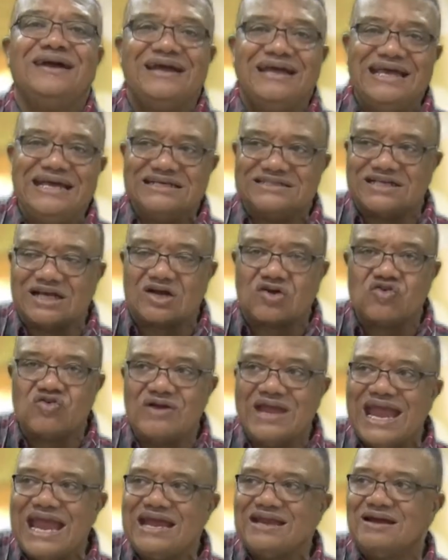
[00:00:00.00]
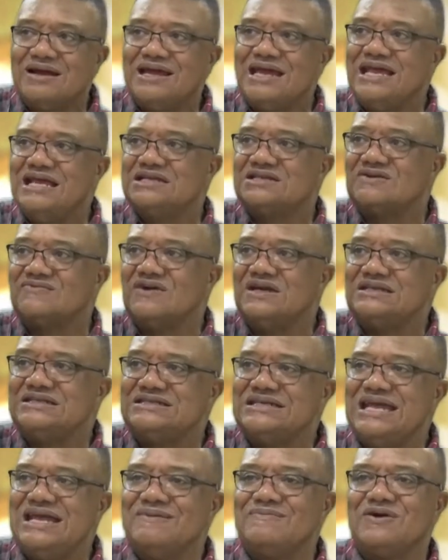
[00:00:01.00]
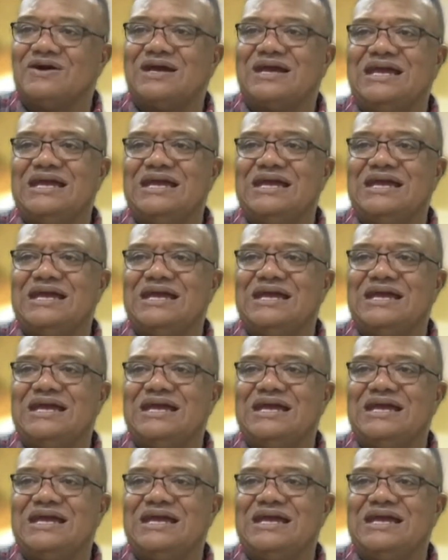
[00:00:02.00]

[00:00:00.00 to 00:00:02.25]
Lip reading: He's the creator, he's the redeemer,